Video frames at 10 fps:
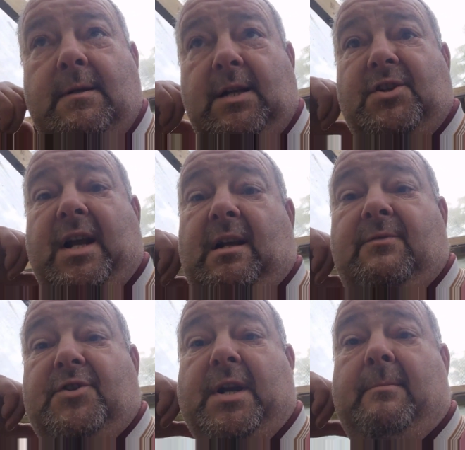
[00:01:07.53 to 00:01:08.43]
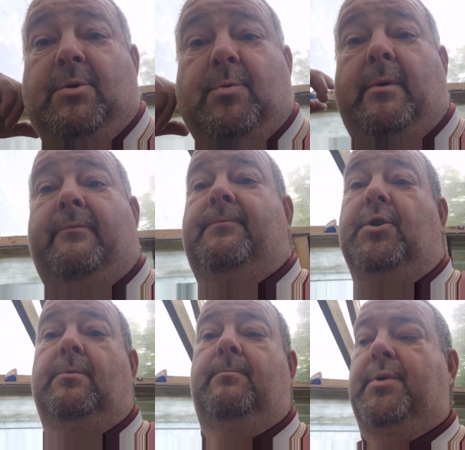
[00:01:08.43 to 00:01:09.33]
exactly the same as what I've
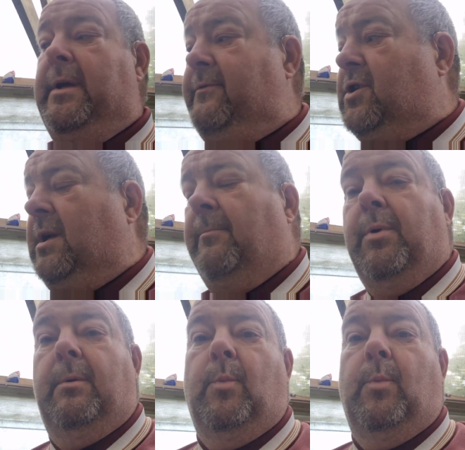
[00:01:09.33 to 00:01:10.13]
done previously on pond